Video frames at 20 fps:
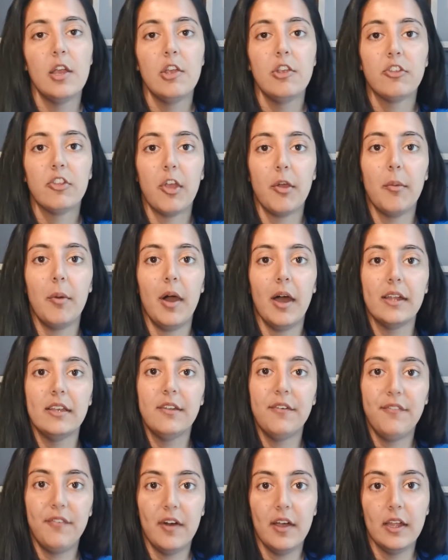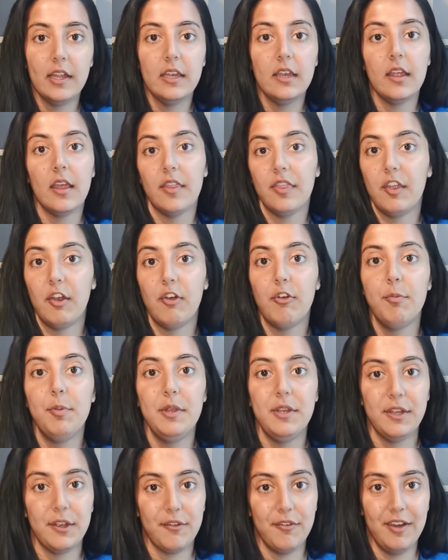So I defined
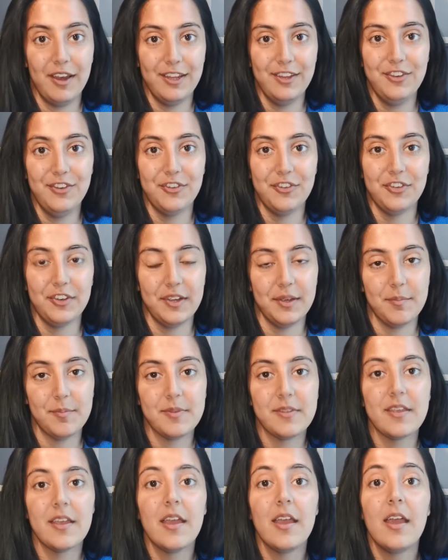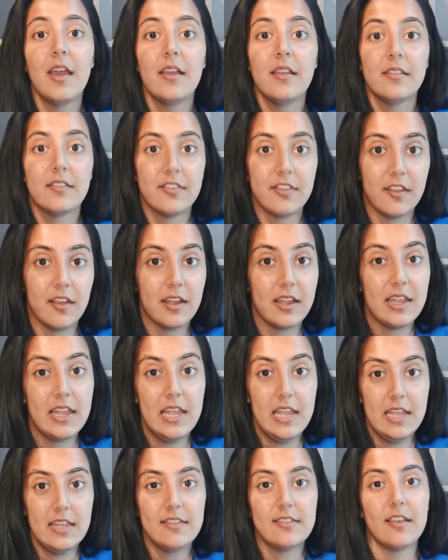therapeutic relationships, so
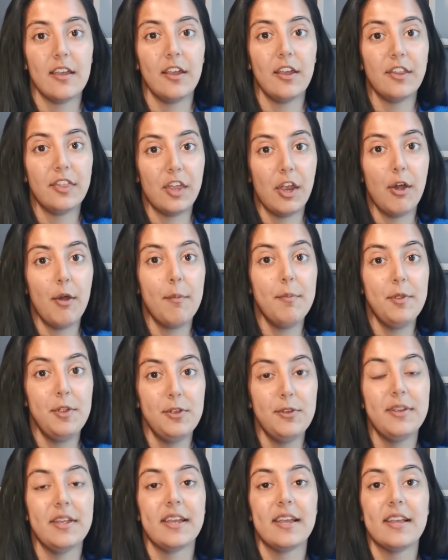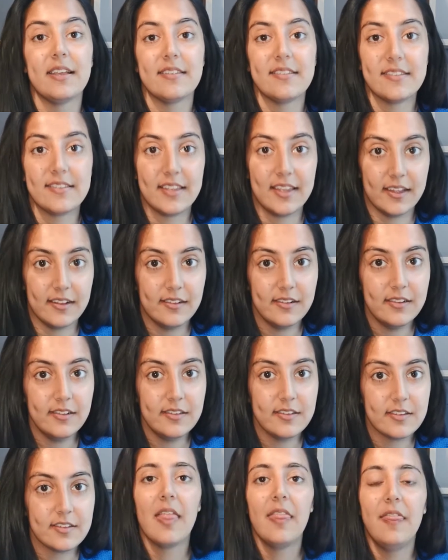key psychotherapeutic
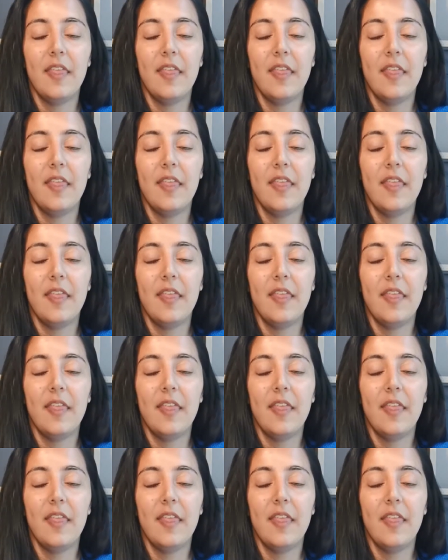skills.